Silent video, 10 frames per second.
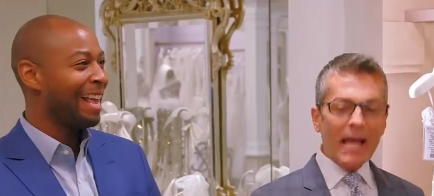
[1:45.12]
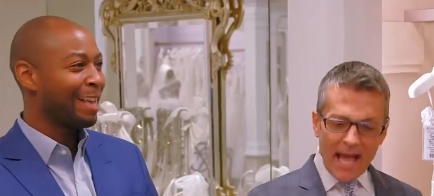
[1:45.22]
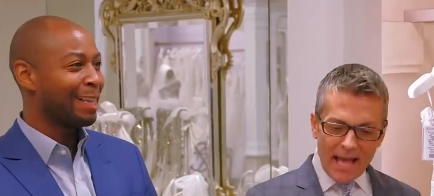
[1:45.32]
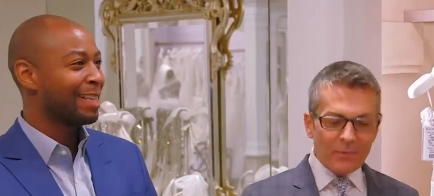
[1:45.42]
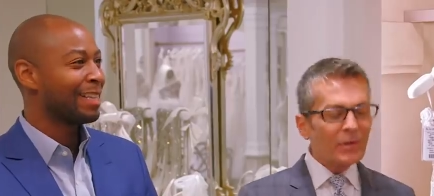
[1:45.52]

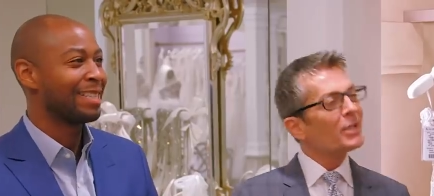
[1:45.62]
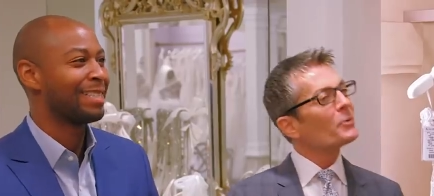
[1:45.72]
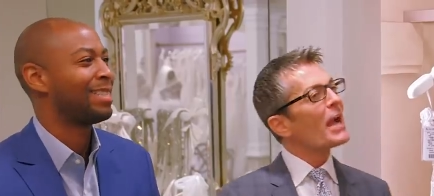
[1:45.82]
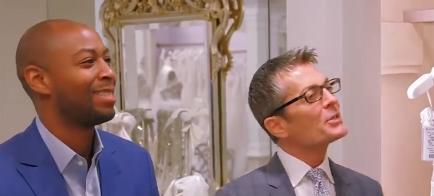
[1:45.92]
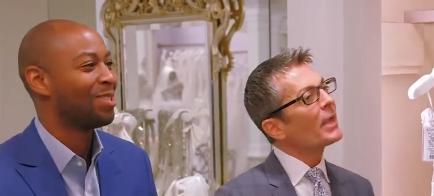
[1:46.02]
Speaker 1: Okay, well,
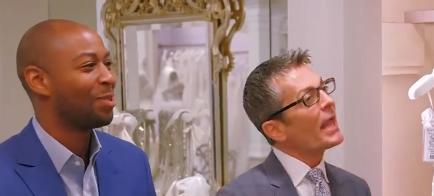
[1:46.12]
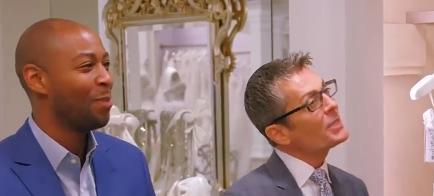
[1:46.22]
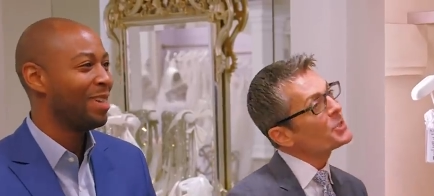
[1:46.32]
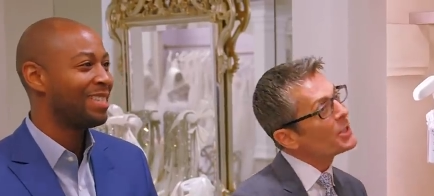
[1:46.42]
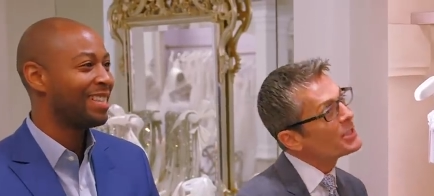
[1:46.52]

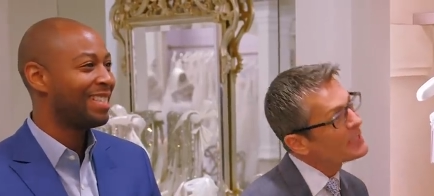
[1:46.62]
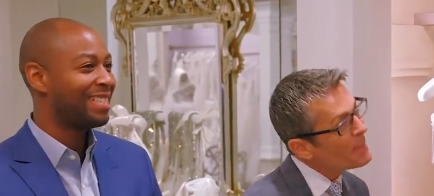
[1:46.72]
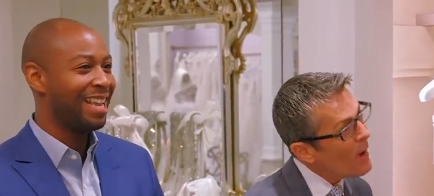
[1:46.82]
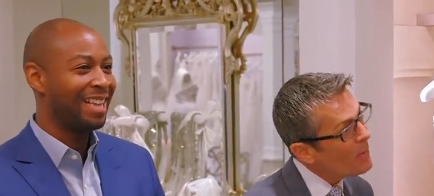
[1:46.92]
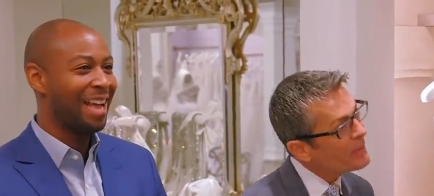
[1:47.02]
congratulations.
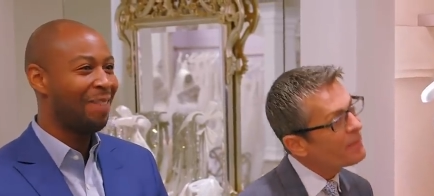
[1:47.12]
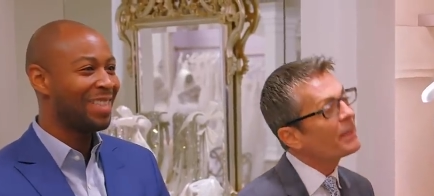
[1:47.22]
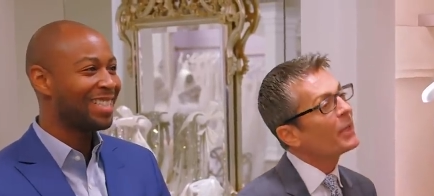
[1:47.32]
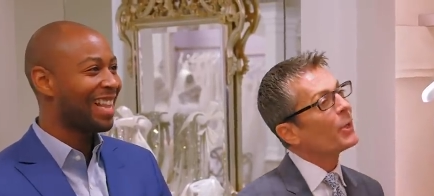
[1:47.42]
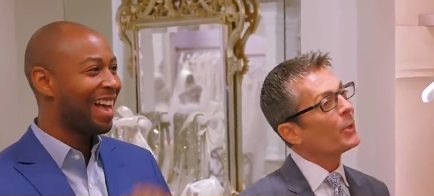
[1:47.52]
26K,
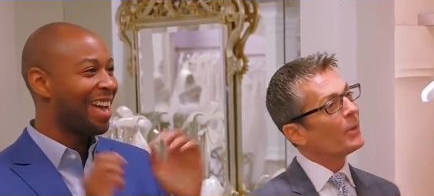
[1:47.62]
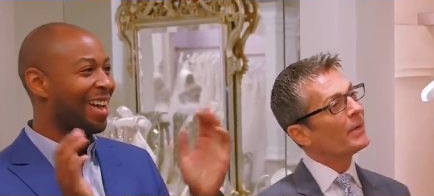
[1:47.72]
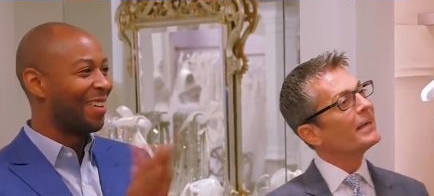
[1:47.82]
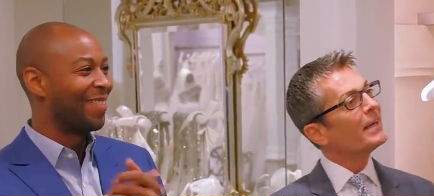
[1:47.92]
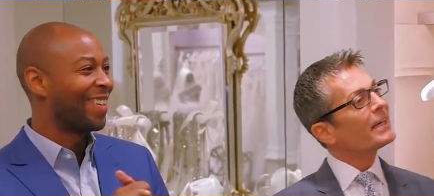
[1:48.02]
love is
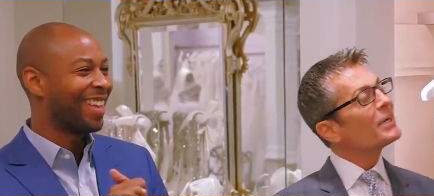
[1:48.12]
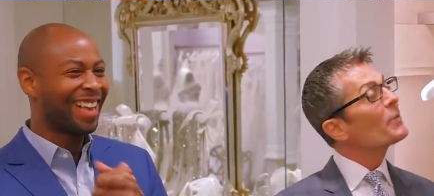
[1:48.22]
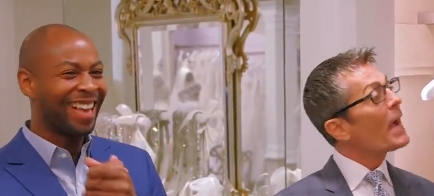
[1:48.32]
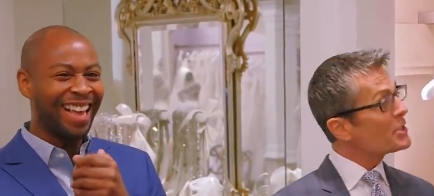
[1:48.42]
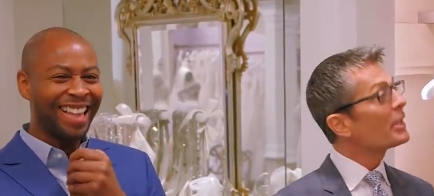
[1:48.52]
love.
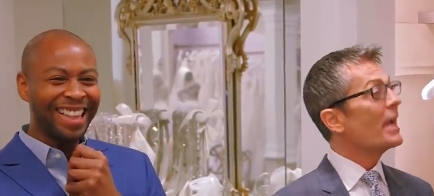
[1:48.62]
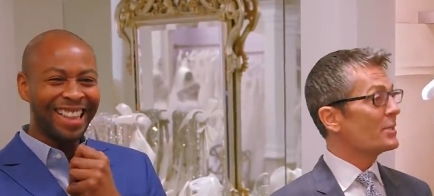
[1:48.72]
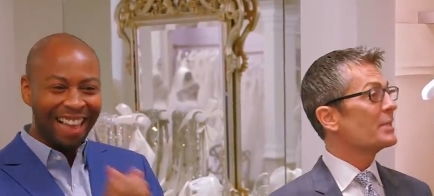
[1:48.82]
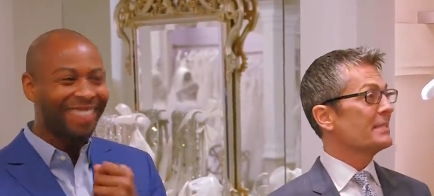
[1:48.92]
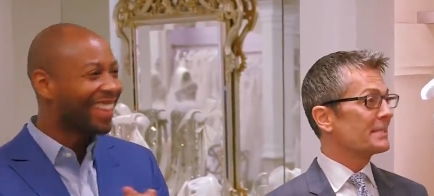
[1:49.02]

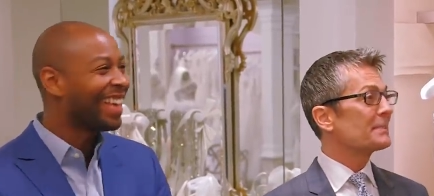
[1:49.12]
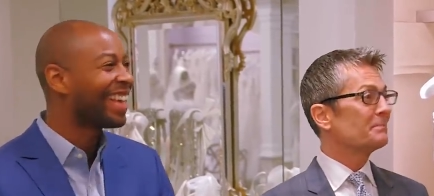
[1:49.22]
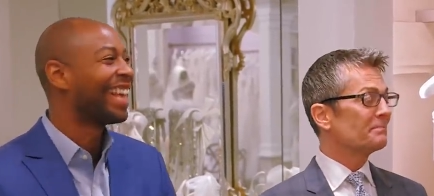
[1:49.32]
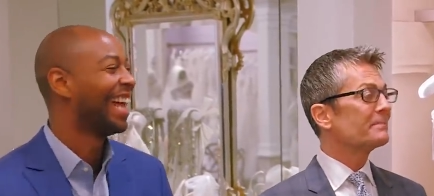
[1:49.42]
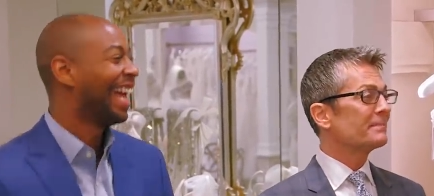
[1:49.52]
Congratulations. Thank
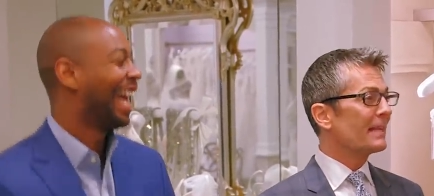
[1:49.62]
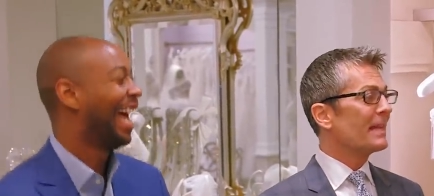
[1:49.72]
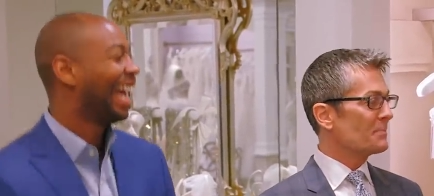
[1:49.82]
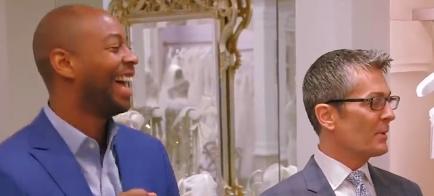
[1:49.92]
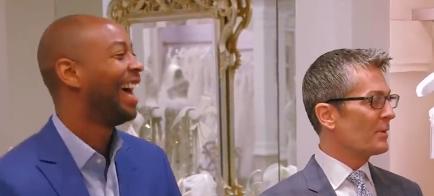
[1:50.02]
you so
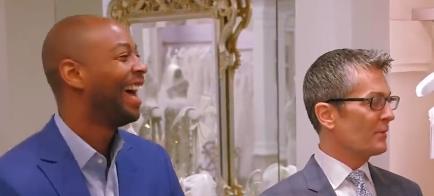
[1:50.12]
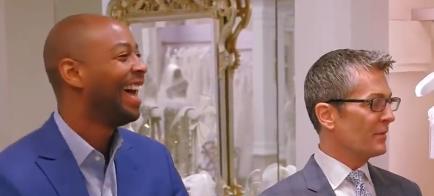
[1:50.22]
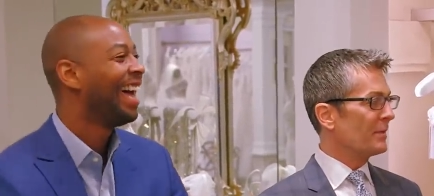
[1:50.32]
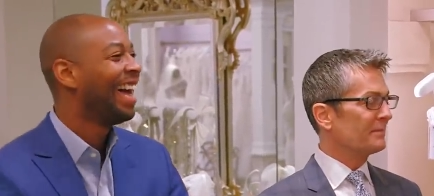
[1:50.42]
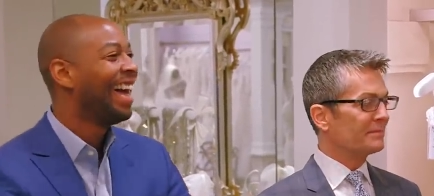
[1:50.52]
much.
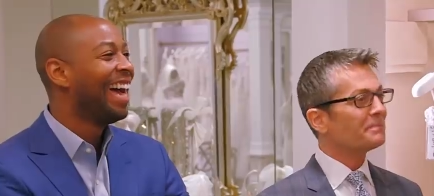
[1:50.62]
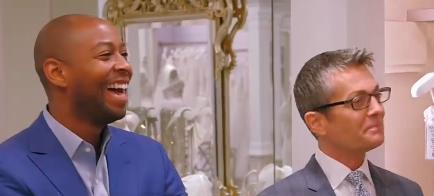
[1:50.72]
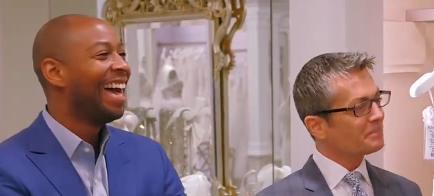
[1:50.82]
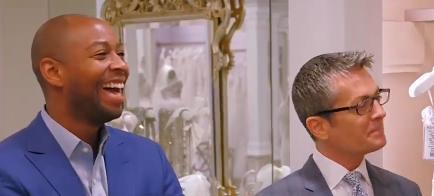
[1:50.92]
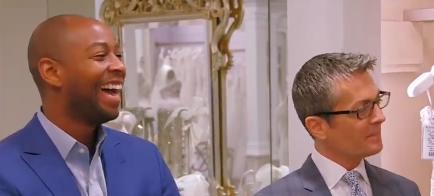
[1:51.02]
Beautiful. I
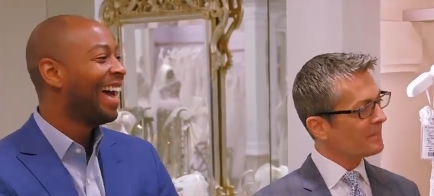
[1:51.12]
am super